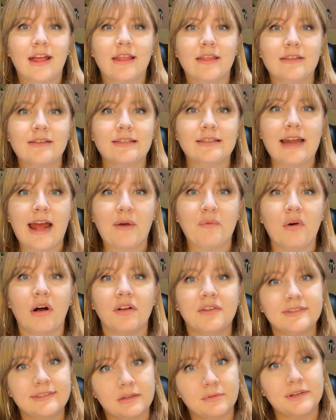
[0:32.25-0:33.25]
This now
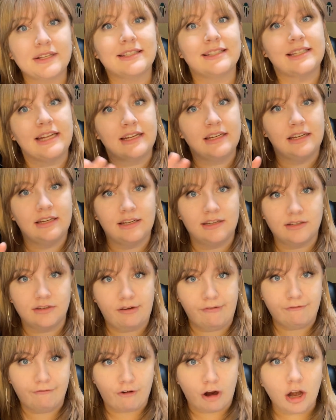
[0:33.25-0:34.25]
also extended into
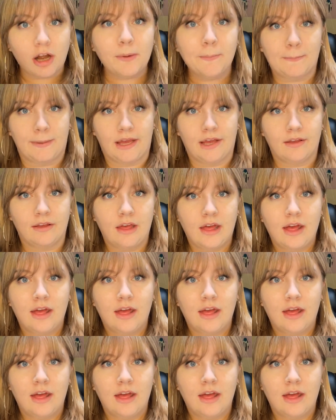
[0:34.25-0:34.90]
farming.